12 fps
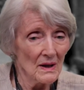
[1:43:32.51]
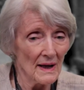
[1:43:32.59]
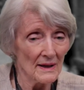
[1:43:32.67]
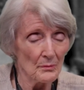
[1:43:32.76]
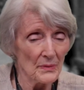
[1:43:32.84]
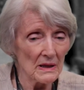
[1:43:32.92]
I
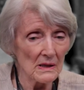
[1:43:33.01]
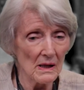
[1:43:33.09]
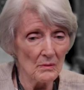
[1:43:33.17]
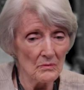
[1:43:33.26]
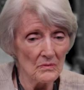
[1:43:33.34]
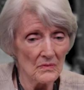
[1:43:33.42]
had
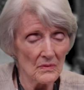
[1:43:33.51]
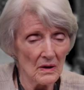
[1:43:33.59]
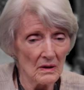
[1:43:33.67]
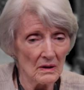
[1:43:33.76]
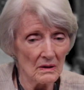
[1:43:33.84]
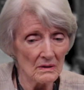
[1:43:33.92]
become
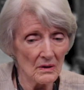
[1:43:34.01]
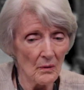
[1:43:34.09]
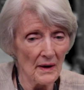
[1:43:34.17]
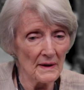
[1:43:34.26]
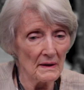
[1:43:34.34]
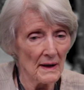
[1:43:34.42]
uh,
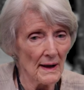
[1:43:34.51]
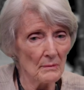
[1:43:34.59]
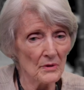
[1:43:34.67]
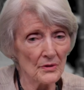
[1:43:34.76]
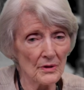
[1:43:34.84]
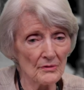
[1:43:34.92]
quite
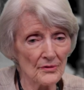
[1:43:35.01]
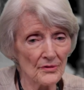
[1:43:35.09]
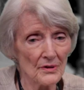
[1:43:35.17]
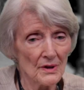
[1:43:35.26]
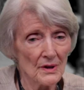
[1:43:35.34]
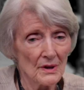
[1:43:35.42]
enamored of
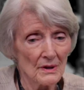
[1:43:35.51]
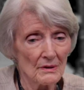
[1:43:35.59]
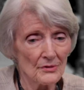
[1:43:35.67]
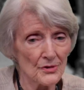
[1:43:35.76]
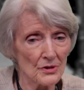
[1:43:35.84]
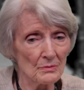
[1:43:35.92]

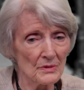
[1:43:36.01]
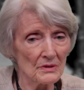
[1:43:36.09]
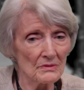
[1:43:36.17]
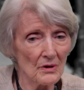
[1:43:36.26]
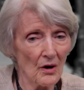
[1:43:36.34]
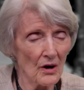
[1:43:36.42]

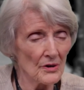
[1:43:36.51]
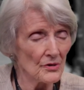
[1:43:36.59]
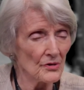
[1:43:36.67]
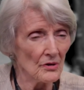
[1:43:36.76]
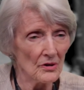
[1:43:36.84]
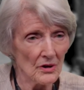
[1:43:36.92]
German art
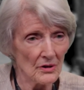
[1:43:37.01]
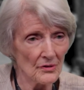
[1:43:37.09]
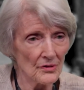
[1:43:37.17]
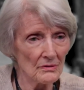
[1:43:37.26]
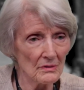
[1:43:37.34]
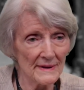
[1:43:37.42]

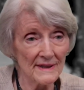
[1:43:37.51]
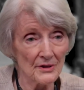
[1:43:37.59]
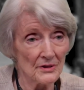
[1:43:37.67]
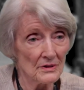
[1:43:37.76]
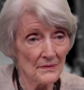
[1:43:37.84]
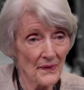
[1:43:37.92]
songs.
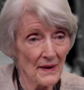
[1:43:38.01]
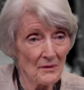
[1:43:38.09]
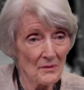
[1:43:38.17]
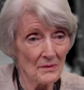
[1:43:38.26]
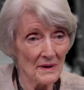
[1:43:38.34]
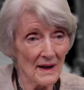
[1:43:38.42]
Lieder
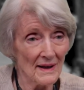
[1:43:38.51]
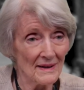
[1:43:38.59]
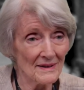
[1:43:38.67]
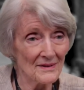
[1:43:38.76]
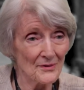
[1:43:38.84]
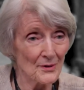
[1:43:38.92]
when mm. I
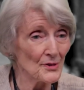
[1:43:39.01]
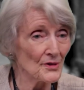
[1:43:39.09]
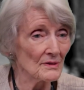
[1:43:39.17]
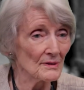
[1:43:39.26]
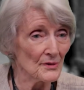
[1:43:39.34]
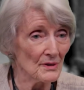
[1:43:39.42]
first
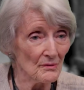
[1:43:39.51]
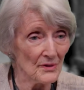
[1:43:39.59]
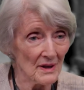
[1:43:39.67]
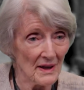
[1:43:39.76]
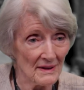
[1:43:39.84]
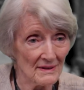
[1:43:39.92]
lived in
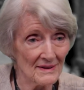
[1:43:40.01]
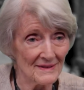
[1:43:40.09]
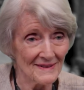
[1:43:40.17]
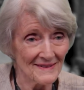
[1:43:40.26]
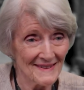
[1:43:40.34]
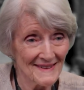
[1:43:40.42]
Vienna
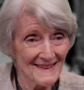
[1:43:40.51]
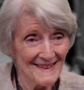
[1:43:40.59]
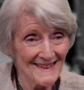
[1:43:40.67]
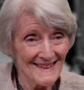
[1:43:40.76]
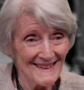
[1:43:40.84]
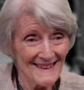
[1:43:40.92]
in
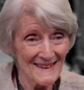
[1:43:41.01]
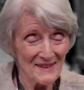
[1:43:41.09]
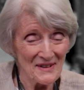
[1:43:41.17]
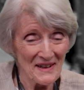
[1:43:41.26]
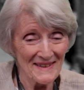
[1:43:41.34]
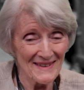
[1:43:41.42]

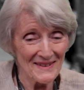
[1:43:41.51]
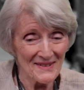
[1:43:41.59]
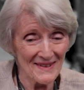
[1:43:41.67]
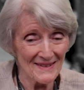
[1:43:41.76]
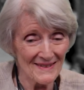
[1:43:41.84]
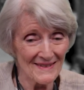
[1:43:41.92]
in
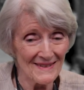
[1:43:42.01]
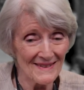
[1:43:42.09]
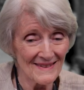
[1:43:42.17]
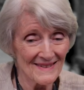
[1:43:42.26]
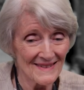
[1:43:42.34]
1960